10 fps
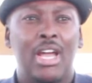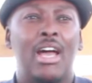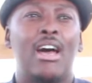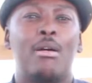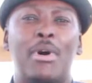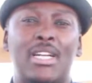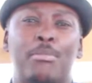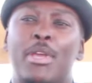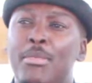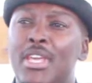but
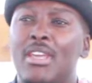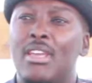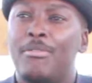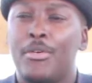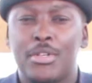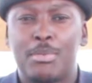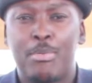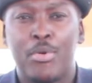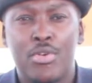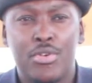maybe for those
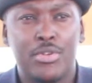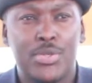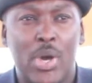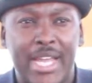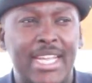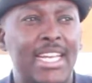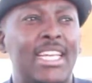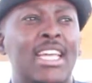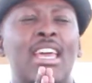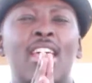people who don't know
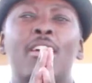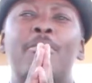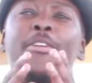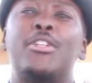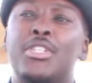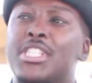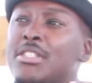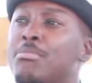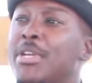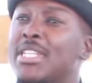Swahili, fito
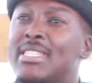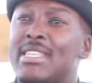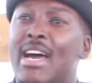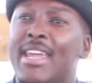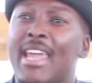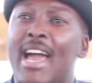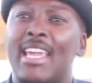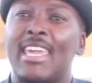just means young